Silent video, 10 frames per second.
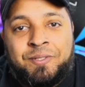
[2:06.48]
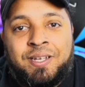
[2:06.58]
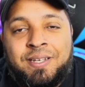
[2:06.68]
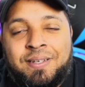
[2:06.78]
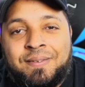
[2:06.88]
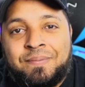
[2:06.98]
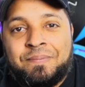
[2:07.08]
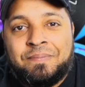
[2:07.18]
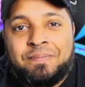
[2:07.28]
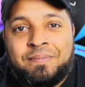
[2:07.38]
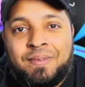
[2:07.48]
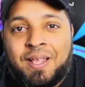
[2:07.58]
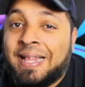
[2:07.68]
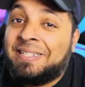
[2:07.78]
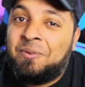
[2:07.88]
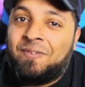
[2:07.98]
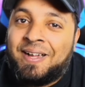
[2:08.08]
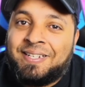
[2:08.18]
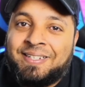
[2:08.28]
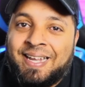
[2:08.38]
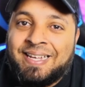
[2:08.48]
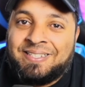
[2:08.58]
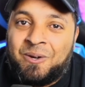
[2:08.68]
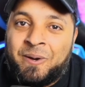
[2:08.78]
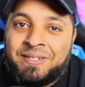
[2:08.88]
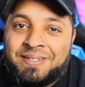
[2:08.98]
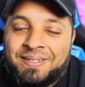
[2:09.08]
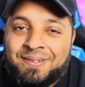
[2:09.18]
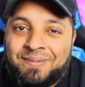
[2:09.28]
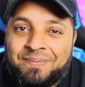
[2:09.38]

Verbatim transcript: embark on this journey together. Thank you for your support.